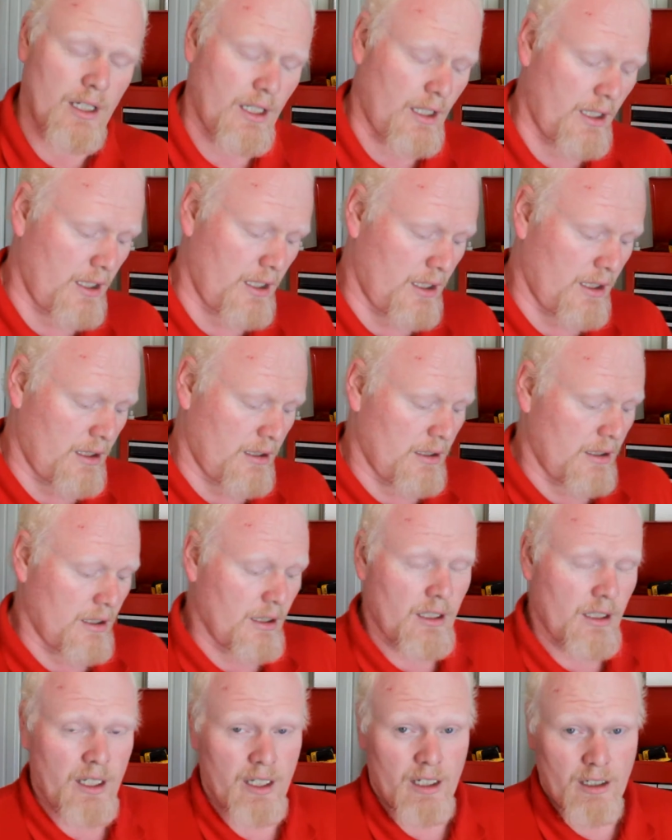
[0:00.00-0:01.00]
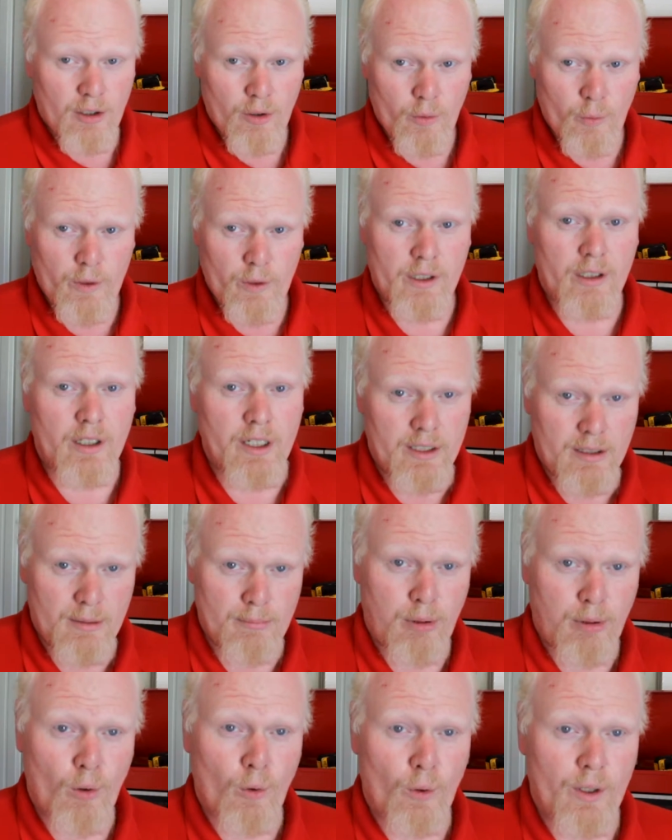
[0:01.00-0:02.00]
And now we're at
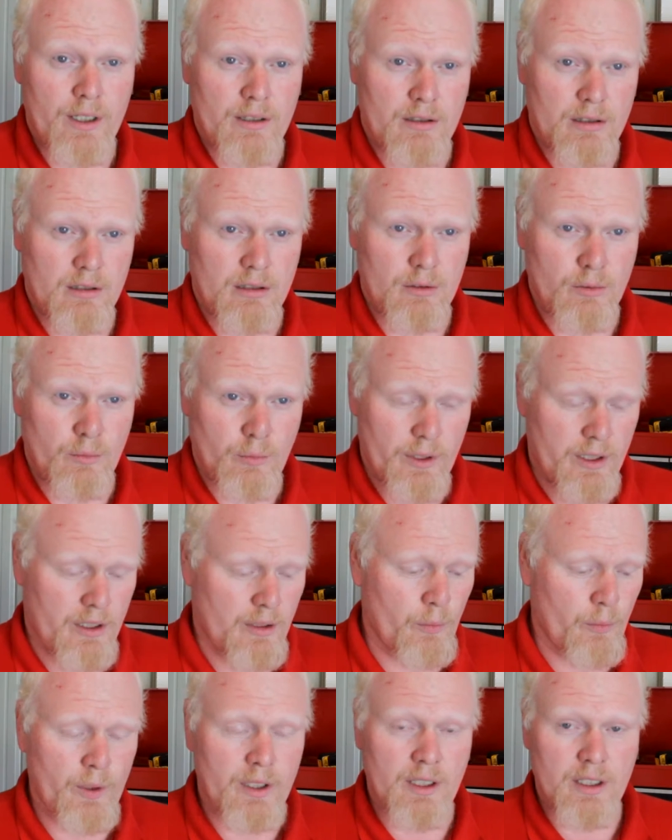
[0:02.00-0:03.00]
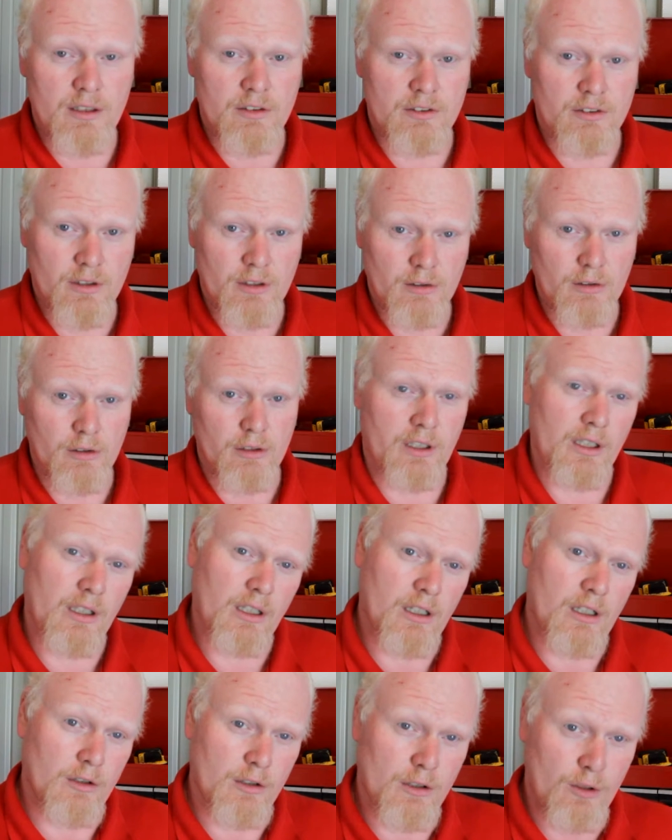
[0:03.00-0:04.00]
the point where we need to start
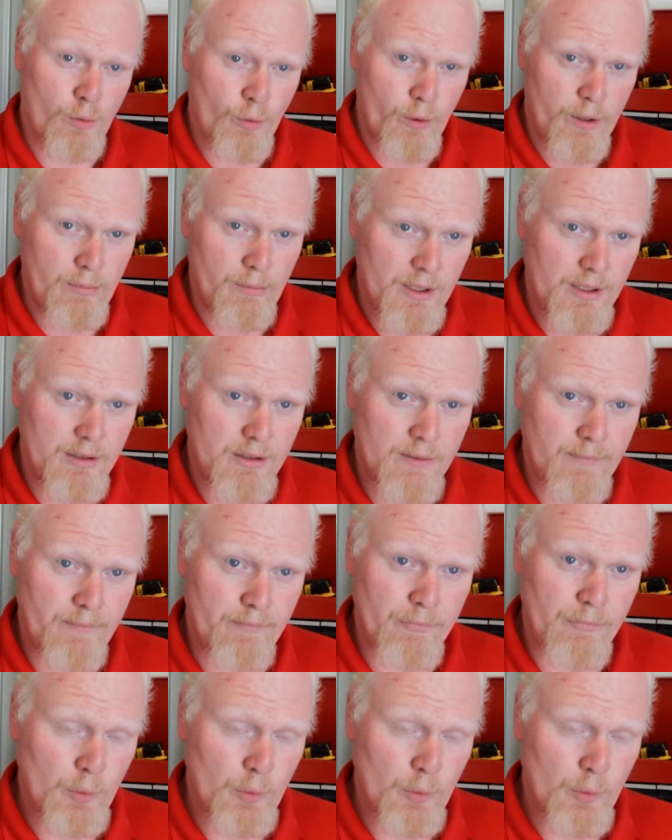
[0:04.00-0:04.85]
looking at our equipment.